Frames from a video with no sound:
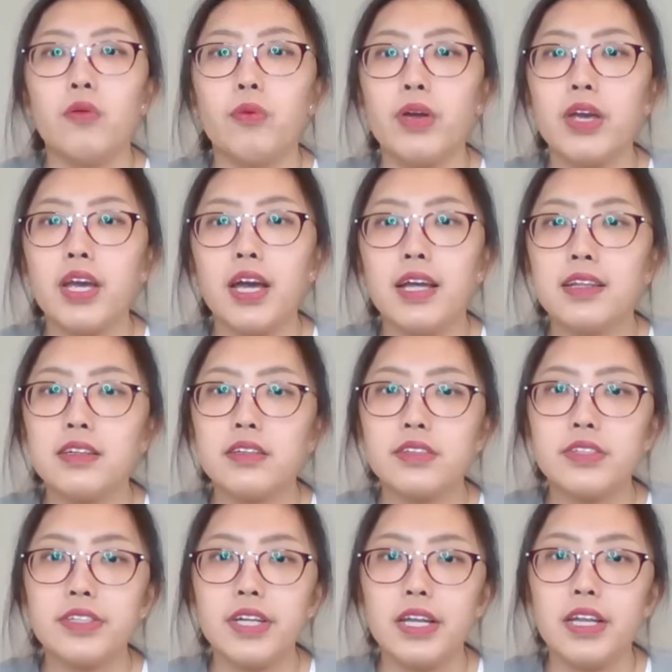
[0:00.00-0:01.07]
we can
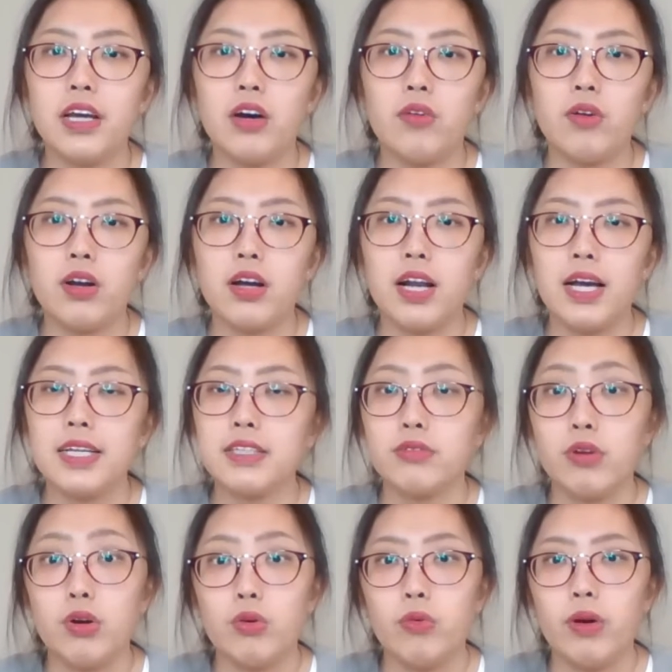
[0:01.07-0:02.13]
understand our clients
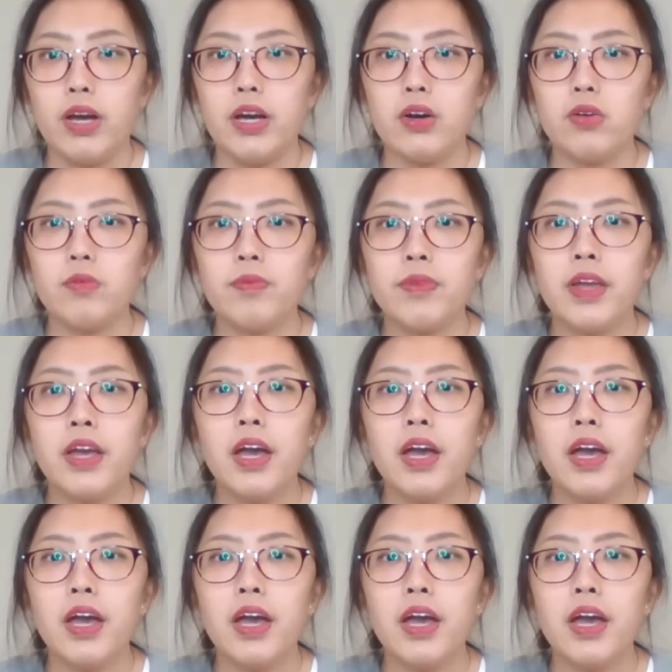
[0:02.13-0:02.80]
very well.